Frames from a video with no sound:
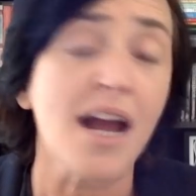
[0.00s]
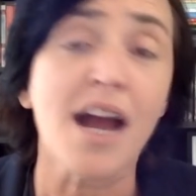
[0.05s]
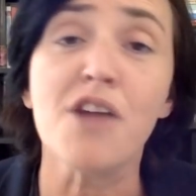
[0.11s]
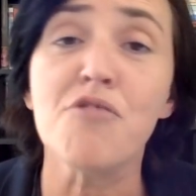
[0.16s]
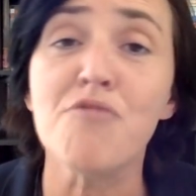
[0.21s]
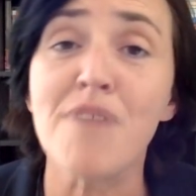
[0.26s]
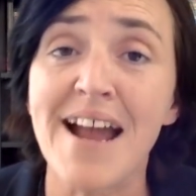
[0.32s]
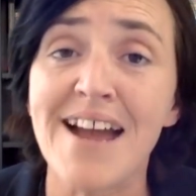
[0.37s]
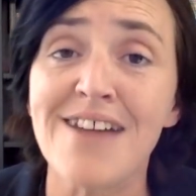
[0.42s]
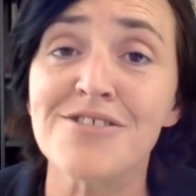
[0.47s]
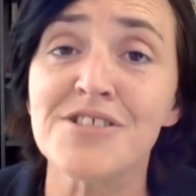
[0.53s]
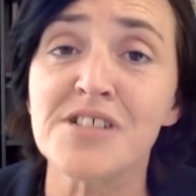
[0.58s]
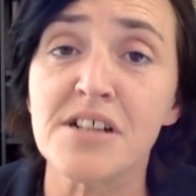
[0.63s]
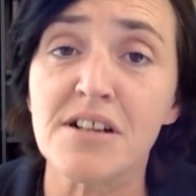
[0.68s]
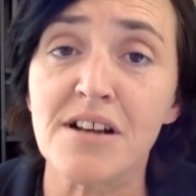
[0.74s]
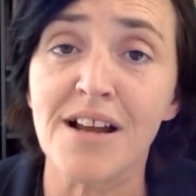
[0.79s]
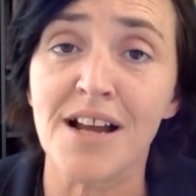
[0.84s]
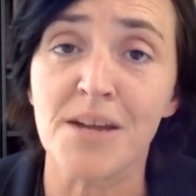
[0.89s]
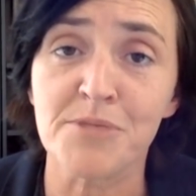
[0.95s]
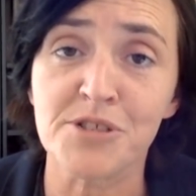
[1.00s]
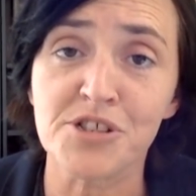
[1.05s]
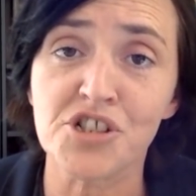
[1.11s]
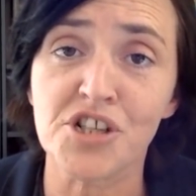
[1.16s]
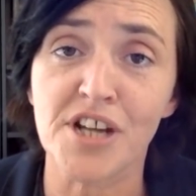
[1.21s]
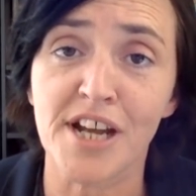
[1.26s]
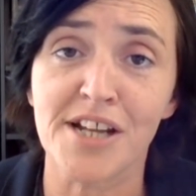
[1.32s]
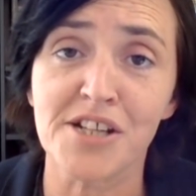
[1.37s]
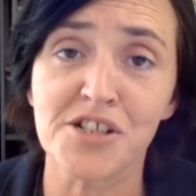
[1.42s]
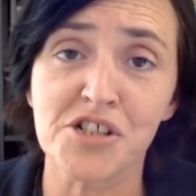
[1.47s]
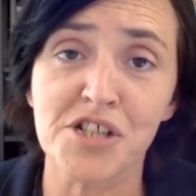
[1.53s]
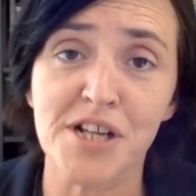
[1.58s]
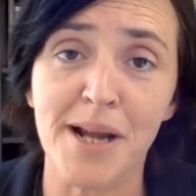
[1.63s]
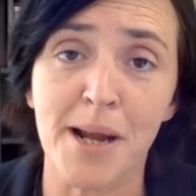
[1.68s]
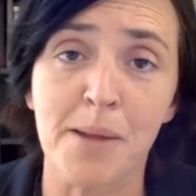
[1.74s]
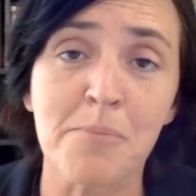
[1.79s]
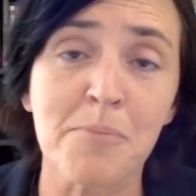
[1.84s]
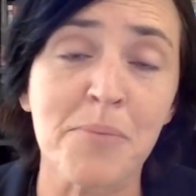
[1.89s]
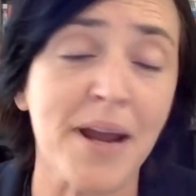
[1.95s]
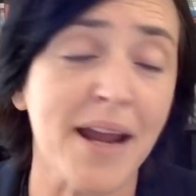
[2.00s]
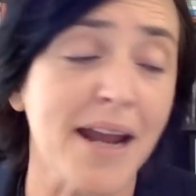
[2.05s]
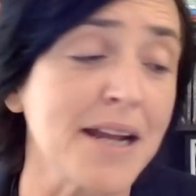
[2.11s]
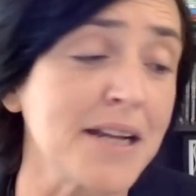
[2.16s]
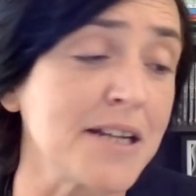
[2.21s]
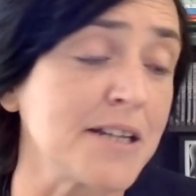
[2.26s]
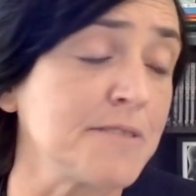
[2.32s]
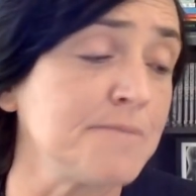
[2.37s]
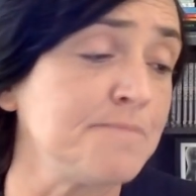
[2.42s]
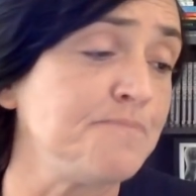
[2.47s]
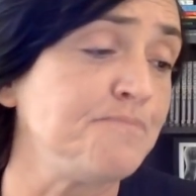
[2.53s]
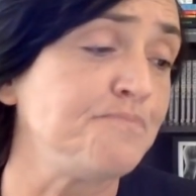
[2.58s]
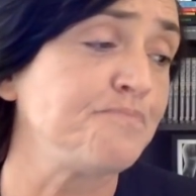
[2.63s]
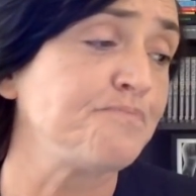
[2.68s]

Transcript: around climate change campaigning.